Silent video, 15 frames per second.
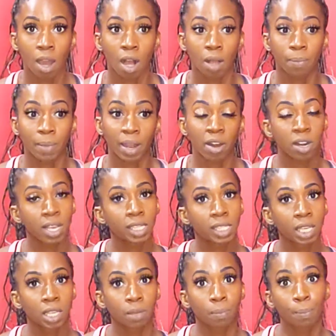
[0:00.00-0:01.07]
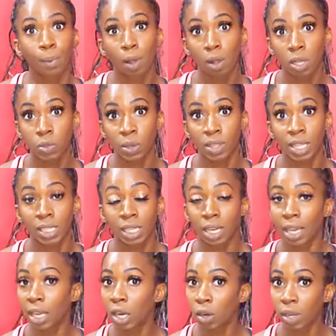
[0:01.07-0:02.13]
Hernias can bulge when there's an
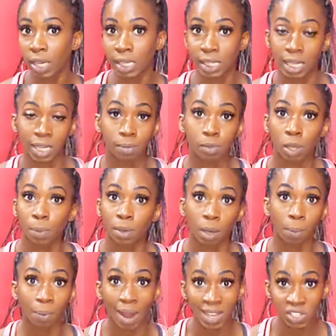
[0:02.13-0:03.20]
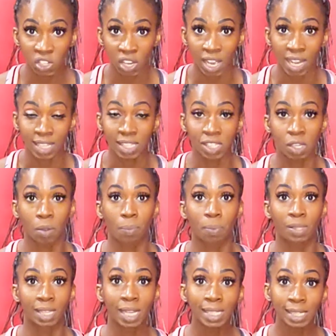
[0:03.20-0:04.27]
increase in abdominal pressure, and so it
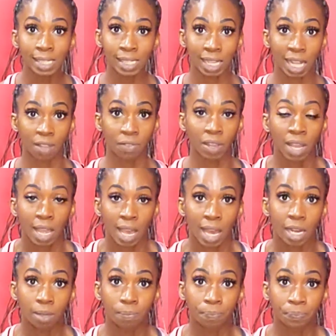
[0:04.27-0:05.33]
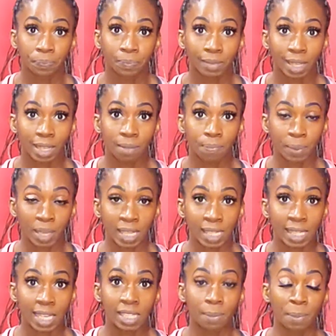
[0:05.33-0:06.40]
presents itself
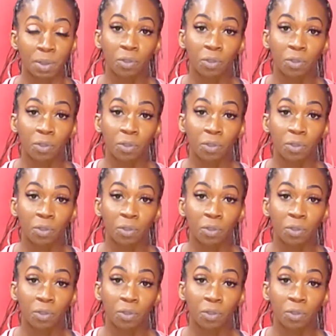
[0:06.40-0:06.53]
because things are